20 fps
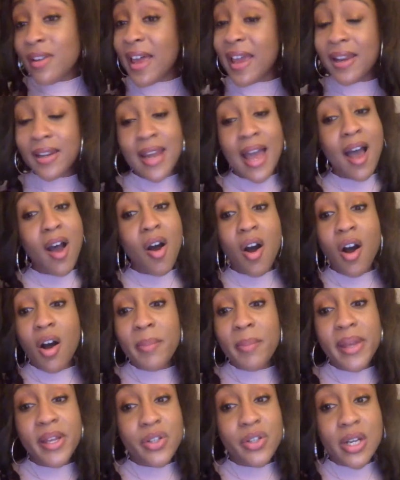Like, not
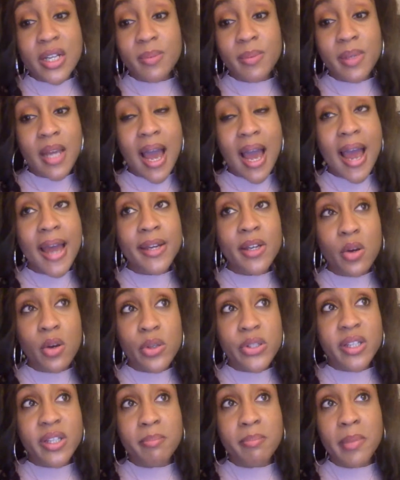all men, trust me. I
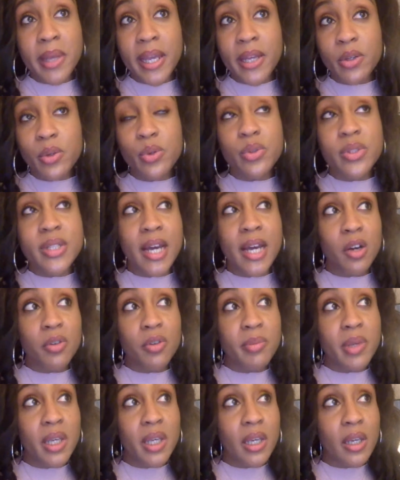know some men who
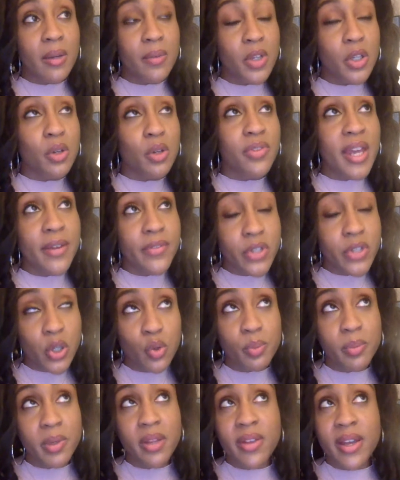tell me, you know, they've
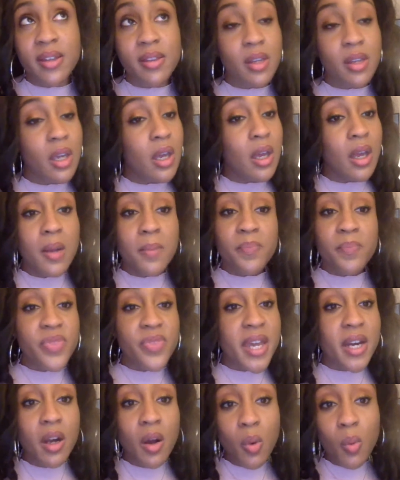told me that
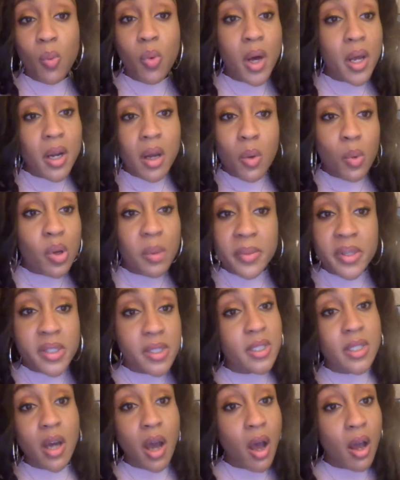they don't want a woman
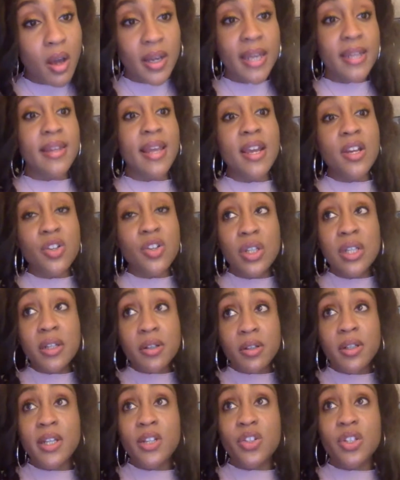to talk. Like, they
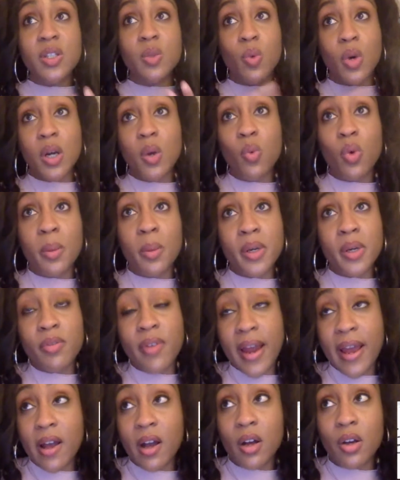literally just want a woman
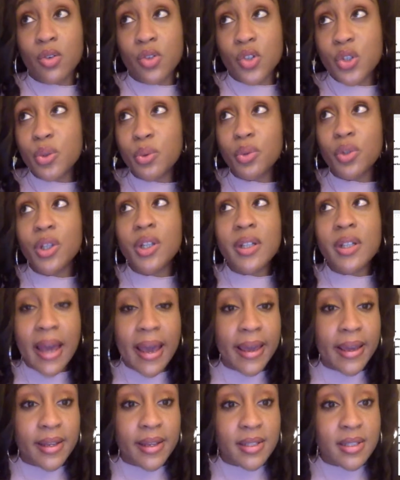around to look
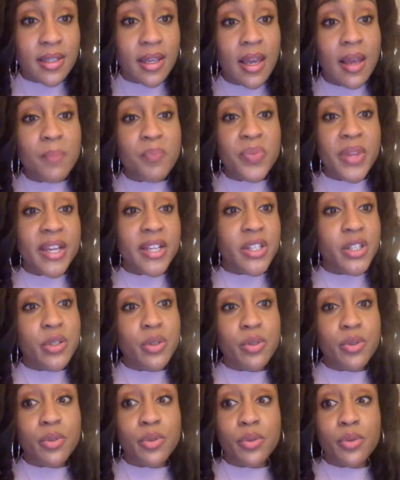nice and
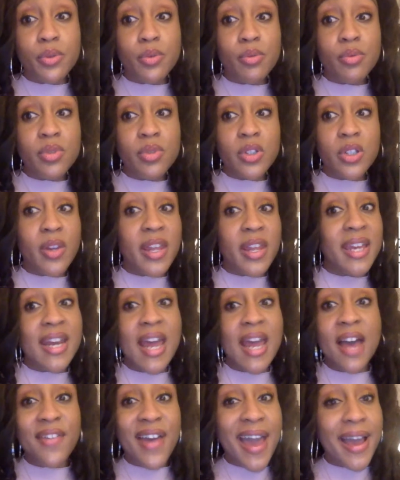so they can
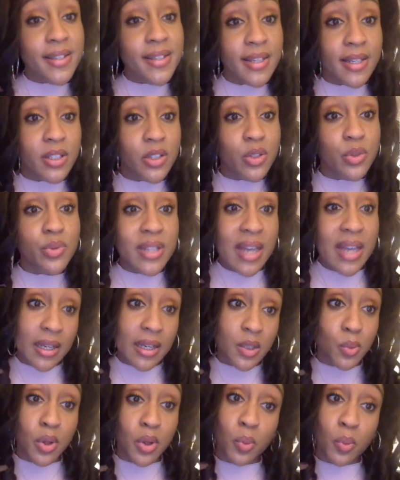have access to
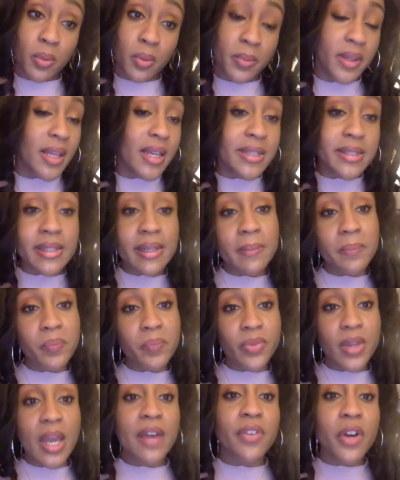sex with a woman. That's it.
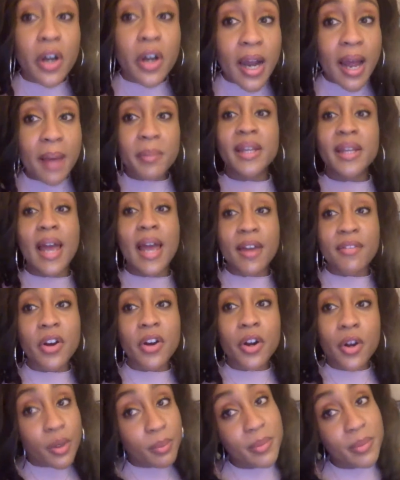I've
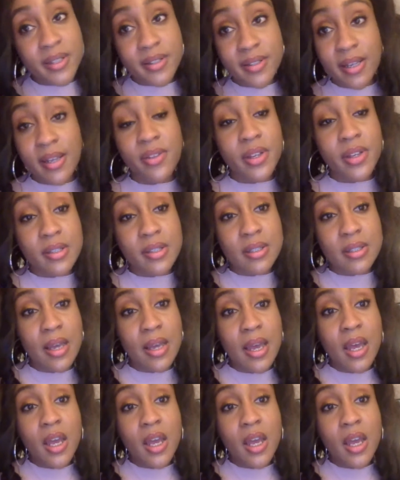heard men say this.